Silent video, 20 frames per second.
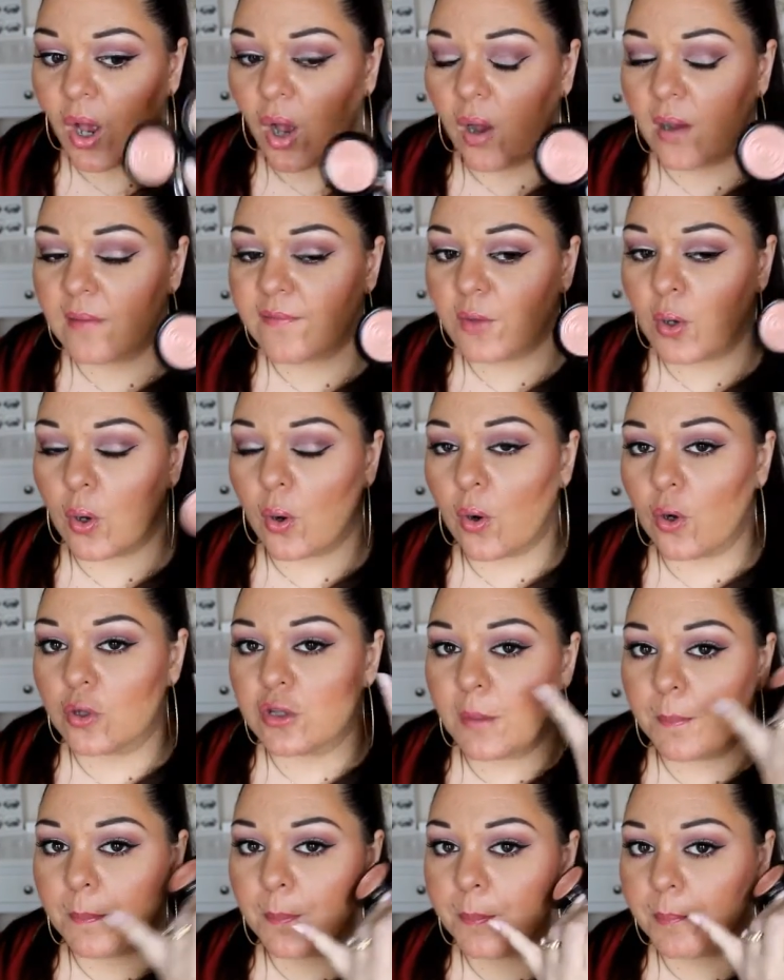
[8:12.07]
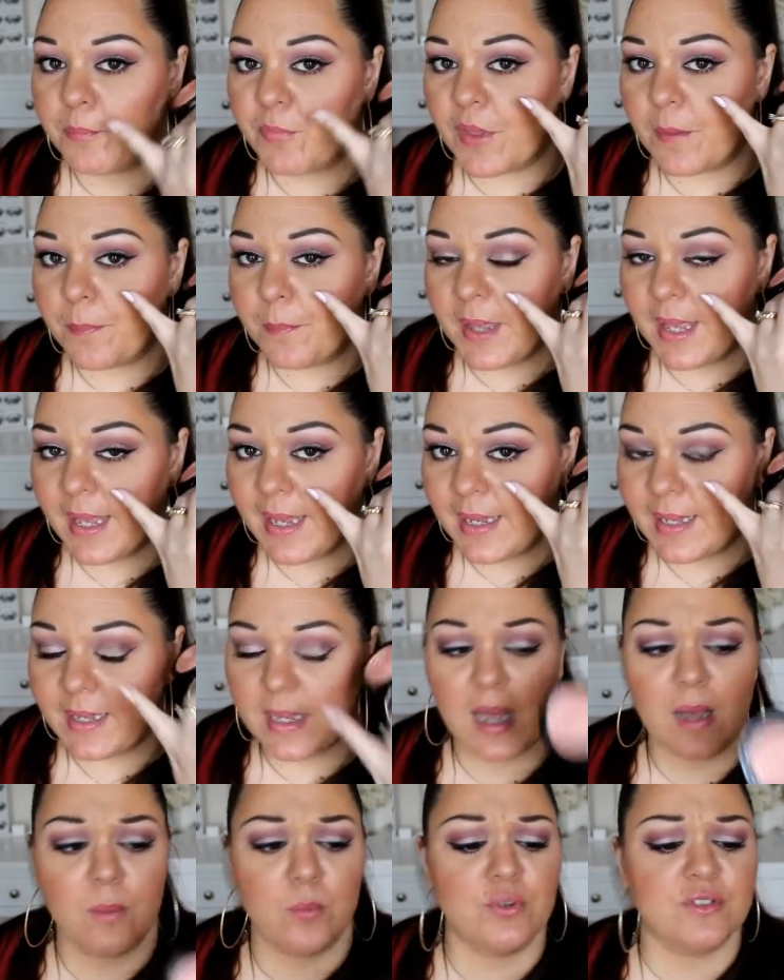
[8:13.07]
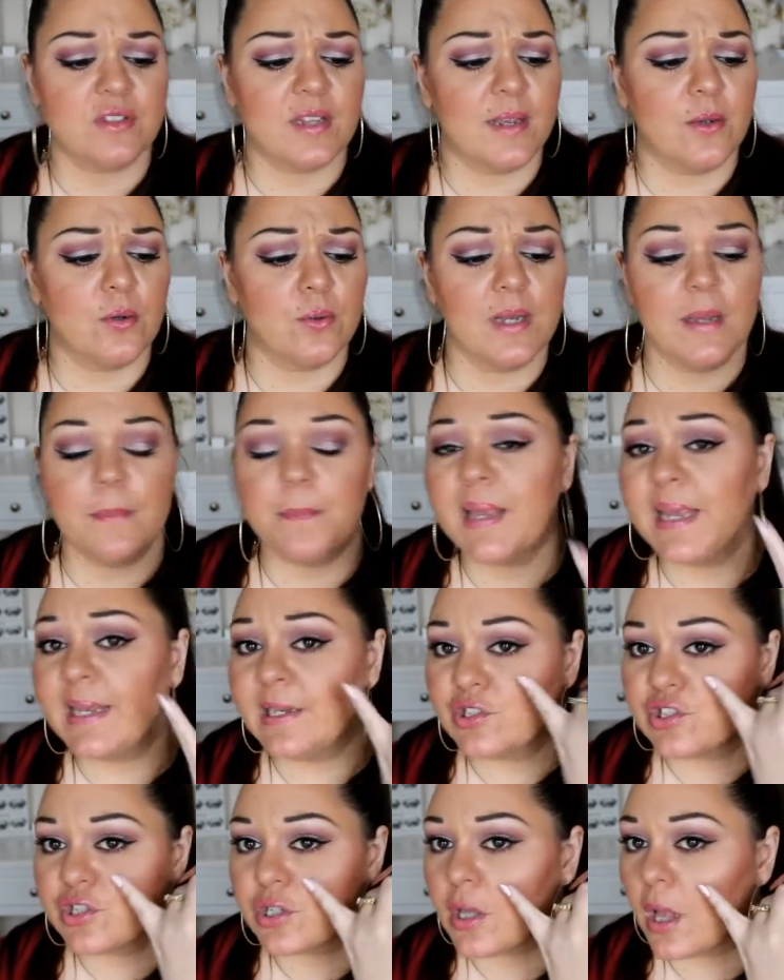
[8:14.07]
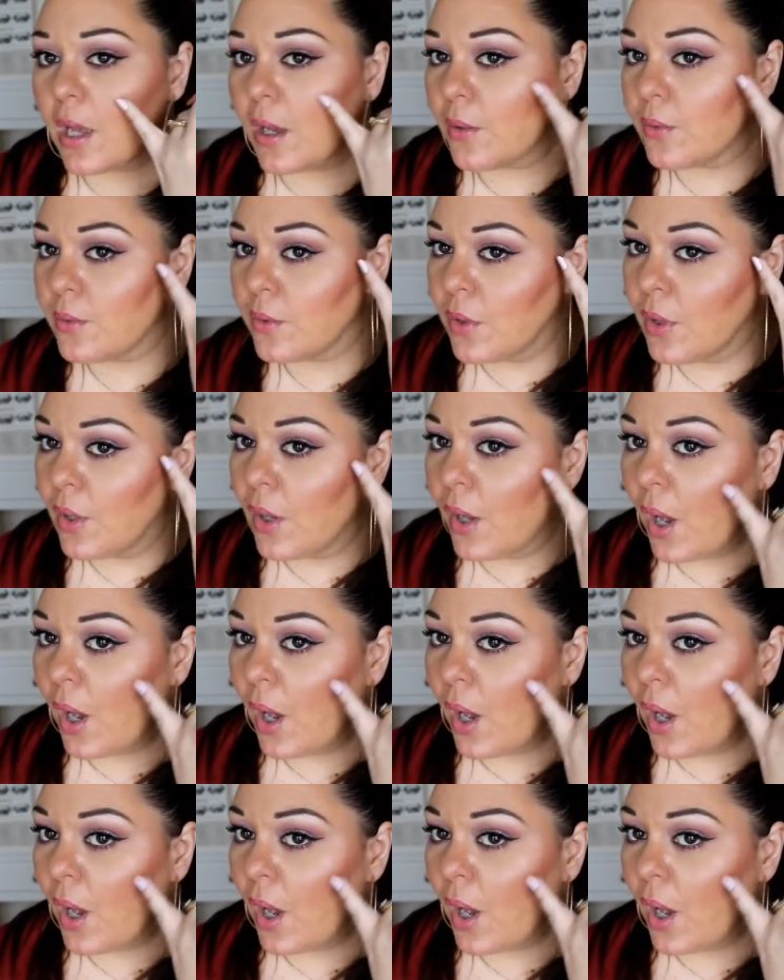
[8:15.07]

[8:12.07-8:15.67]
I've got on the Peach Glow